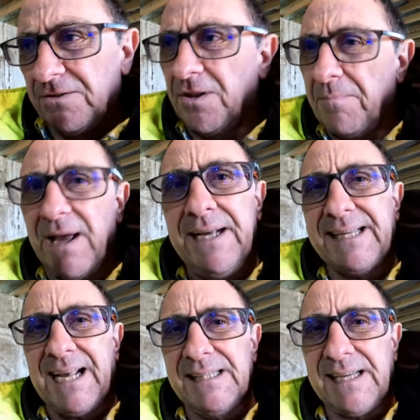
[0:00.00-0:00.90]
so the
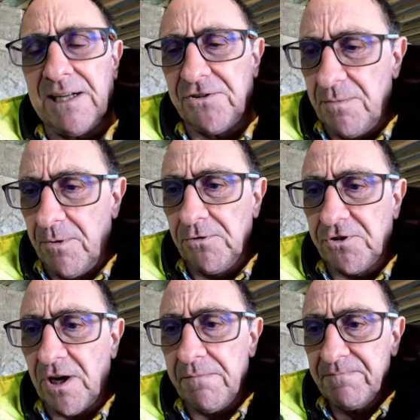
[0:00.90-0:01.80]
blade can catch the
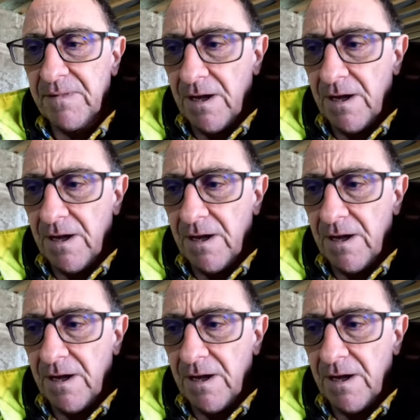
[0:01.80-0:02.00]
mulcher.